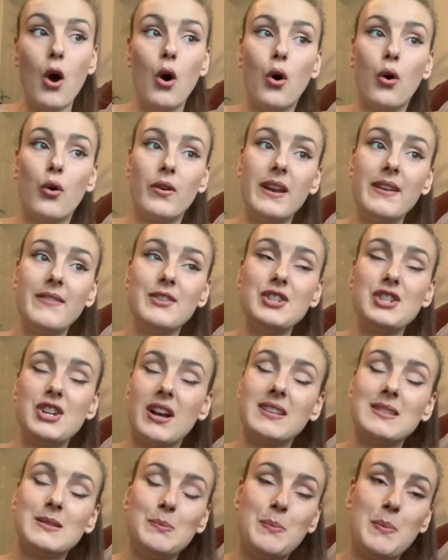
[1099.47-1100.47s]
or even
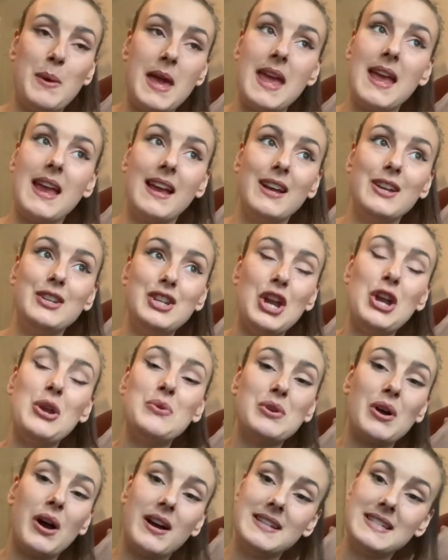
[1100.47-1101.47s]
just being too
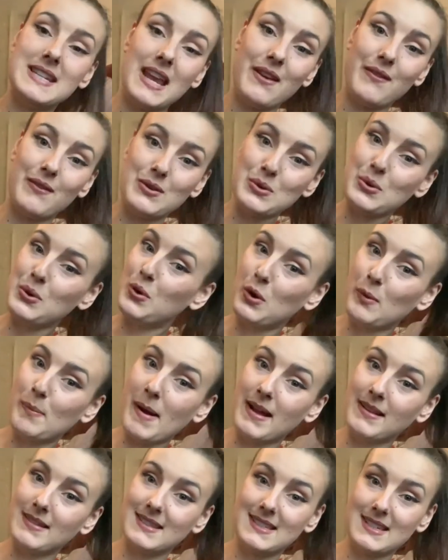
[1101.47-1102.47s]
tired to even talk
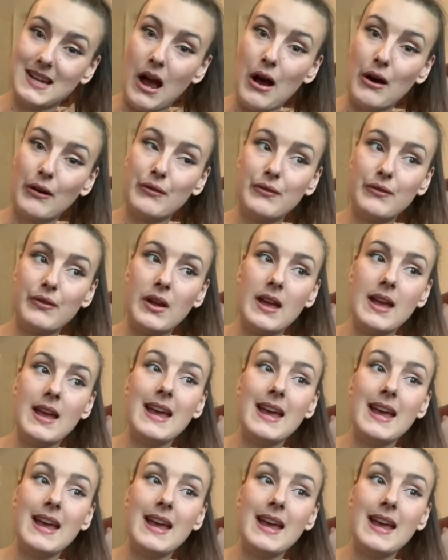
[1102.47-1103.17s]
about stuff